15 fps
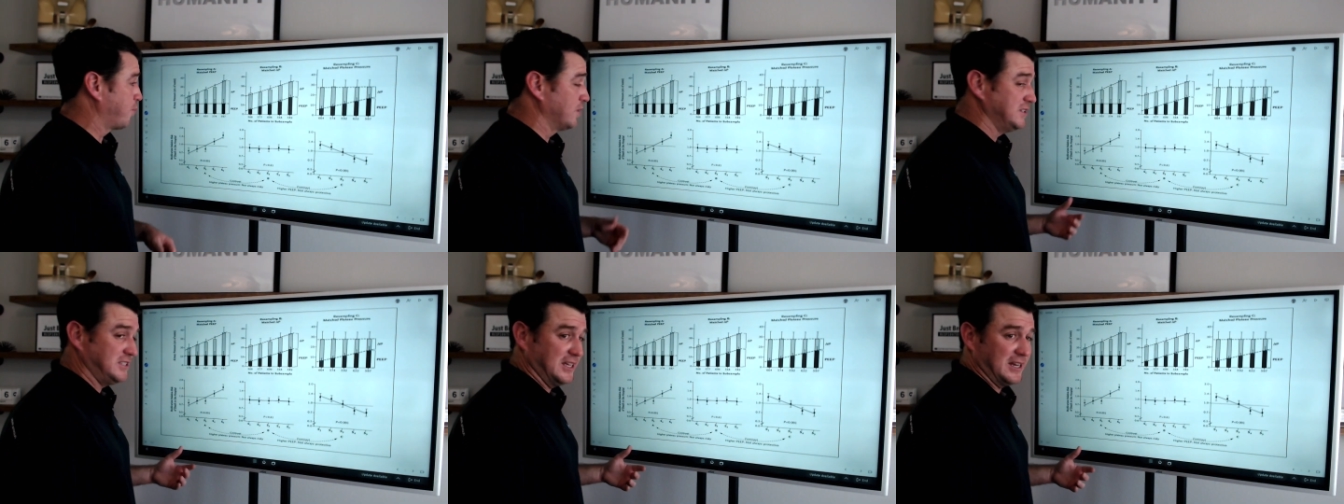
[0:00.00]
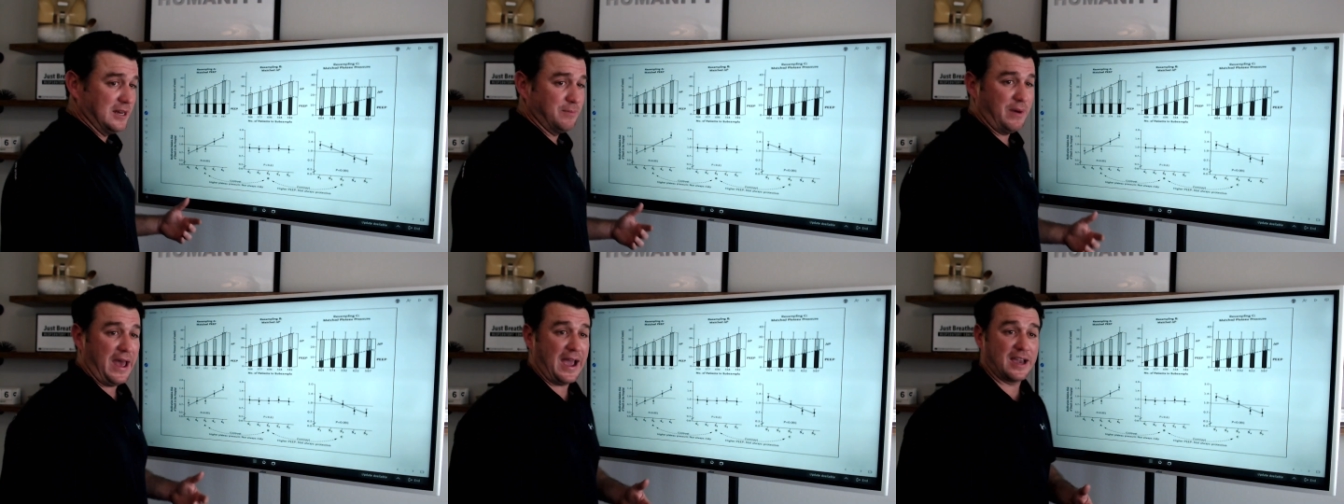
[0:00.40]

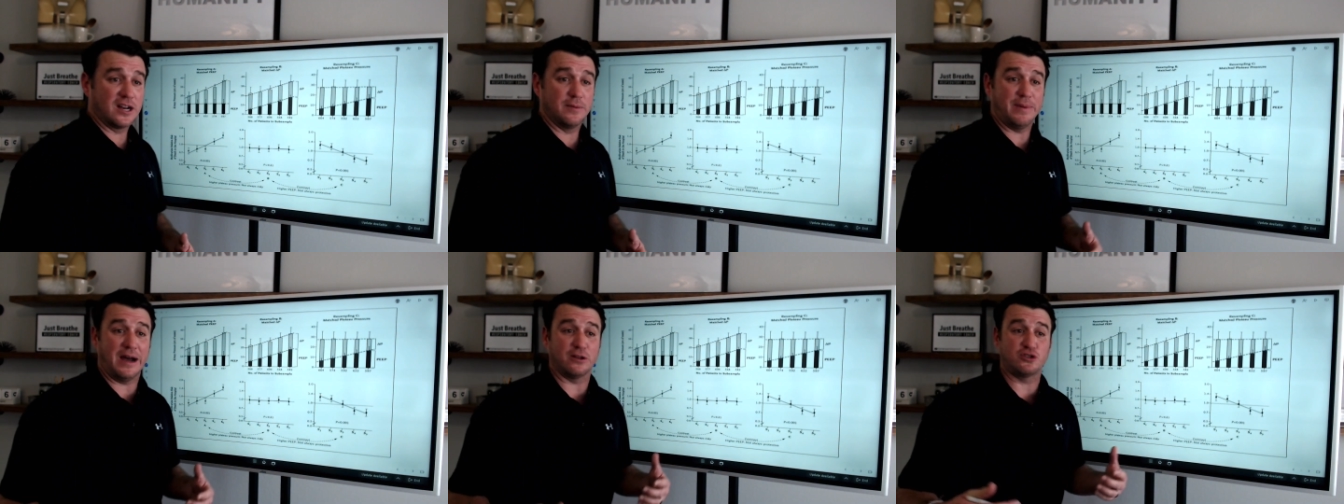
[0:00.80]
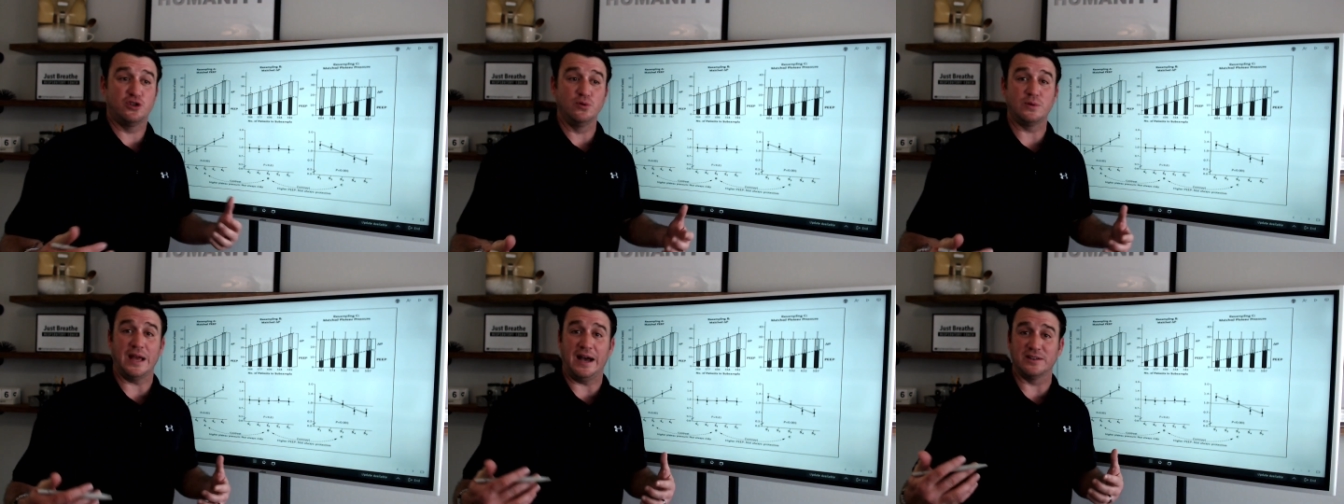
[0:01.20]
presented back in about
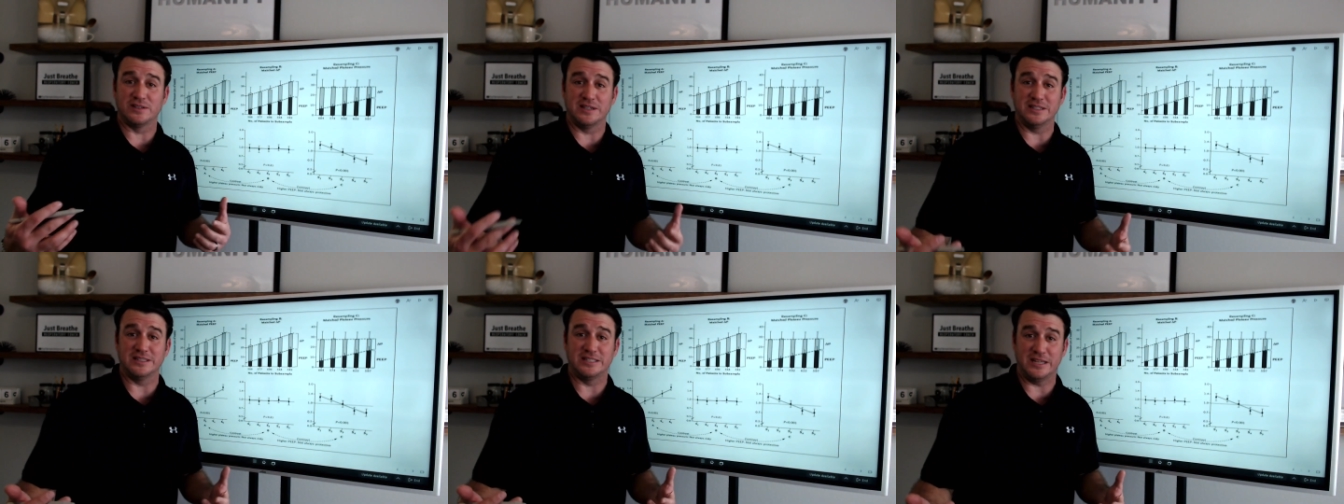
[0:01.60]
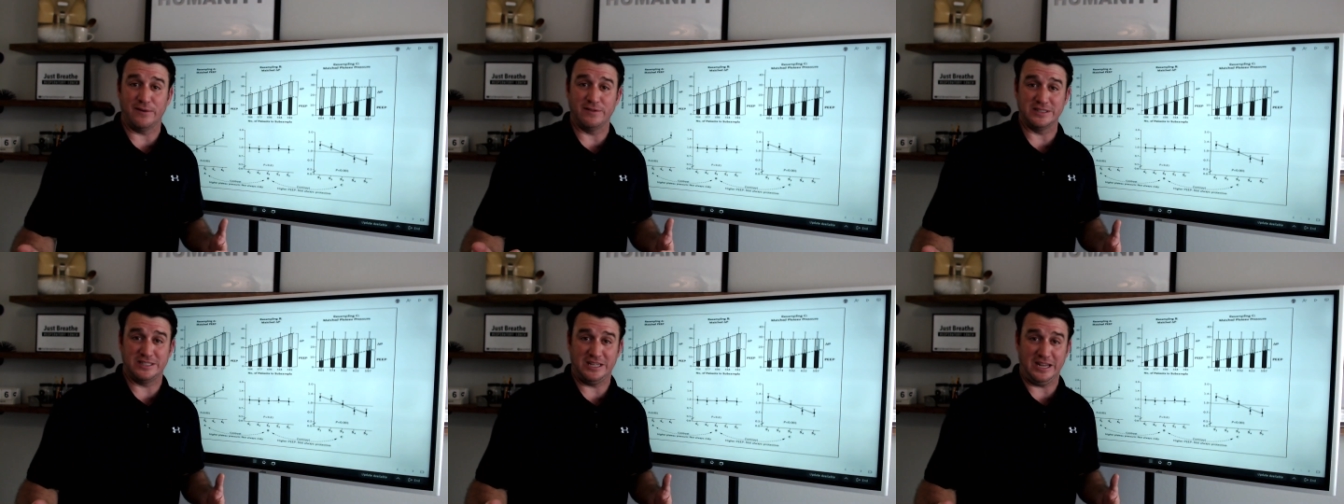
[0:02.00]

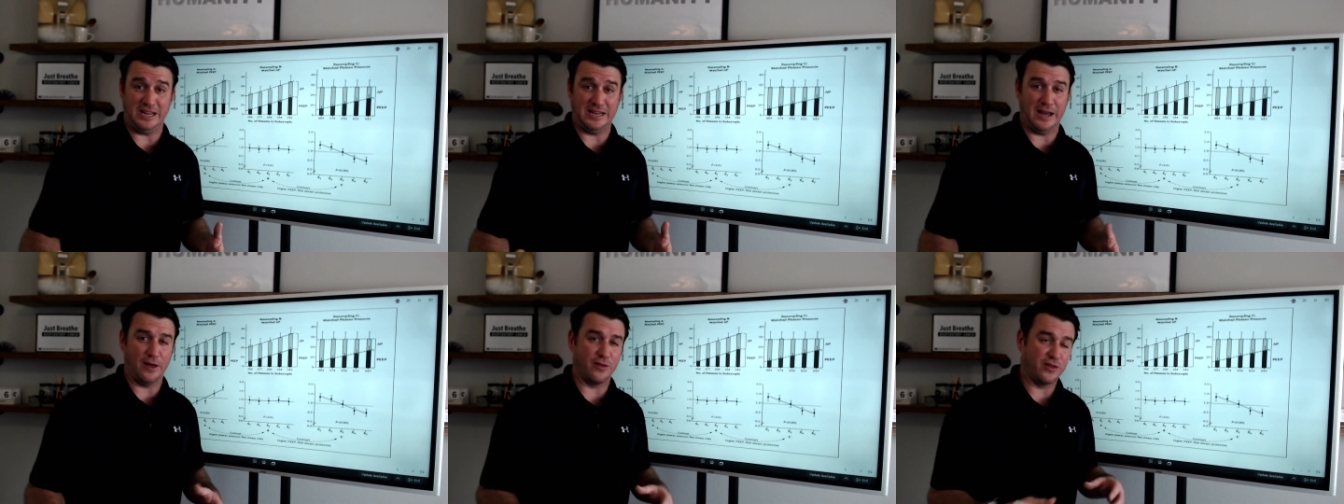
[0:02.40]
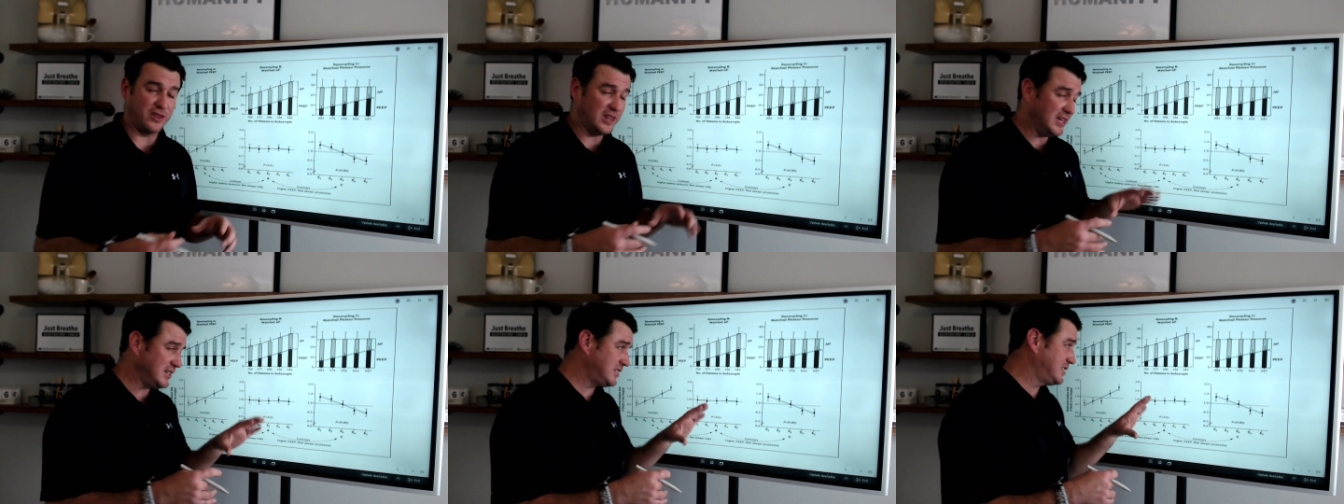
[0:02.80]
2017. Now,
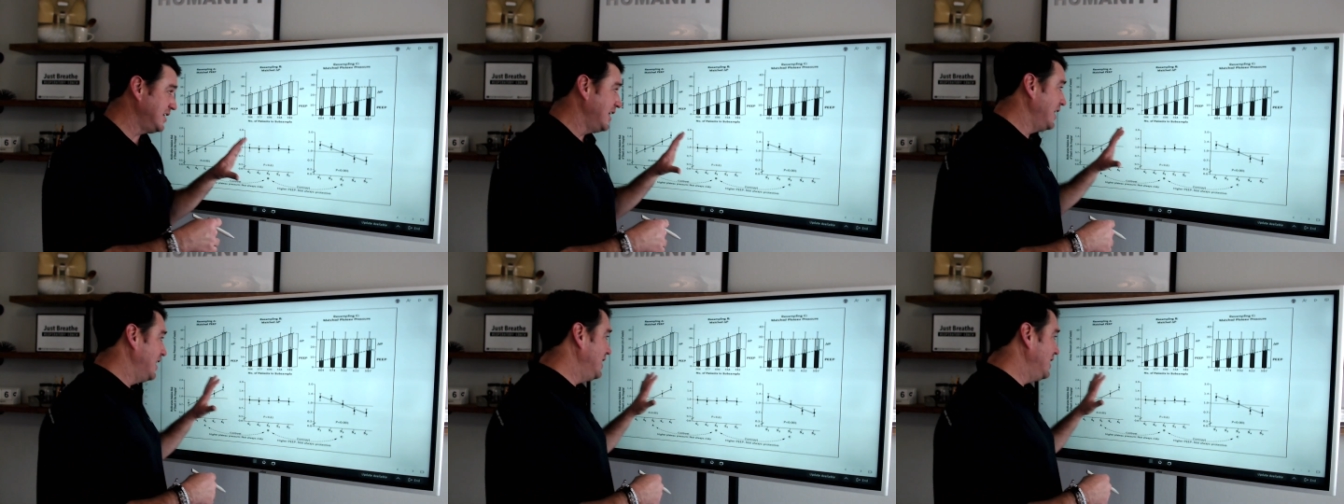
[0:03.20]
this